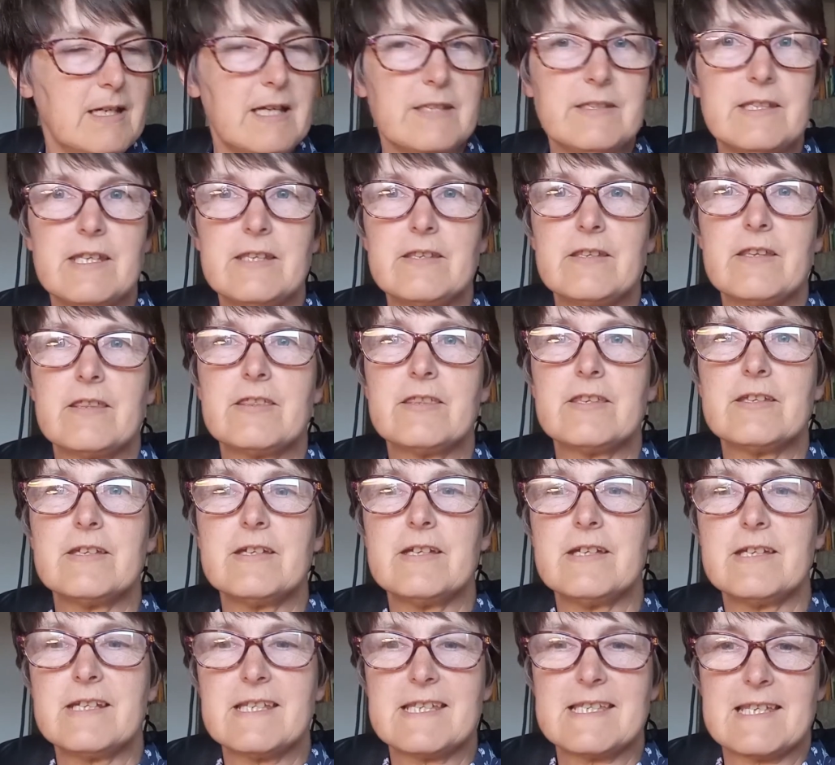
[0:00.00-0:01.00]
And then the
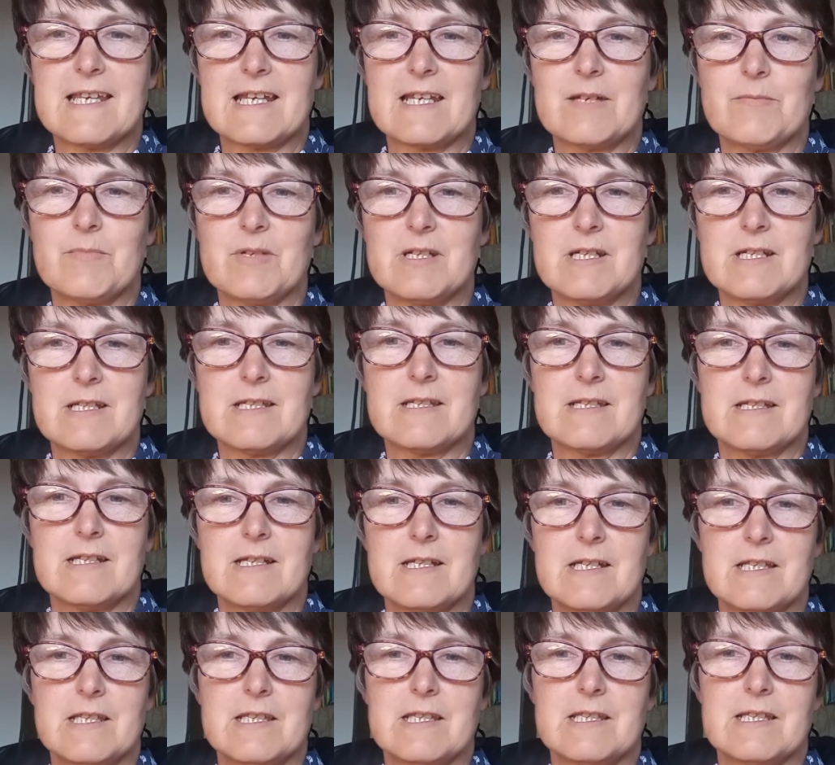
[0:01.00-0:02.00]
third segment
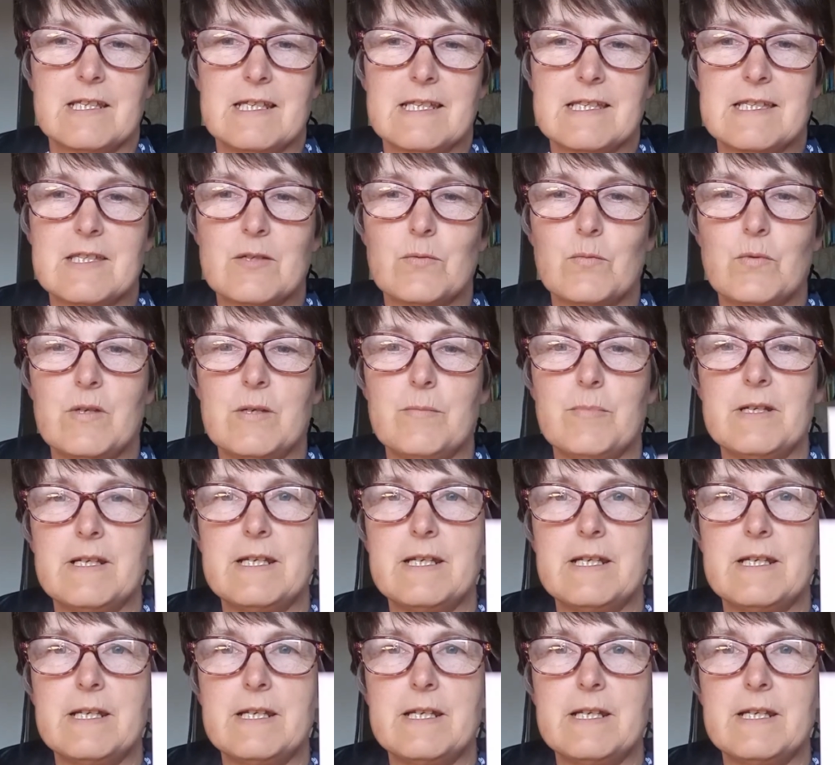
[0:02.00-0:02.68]
is that we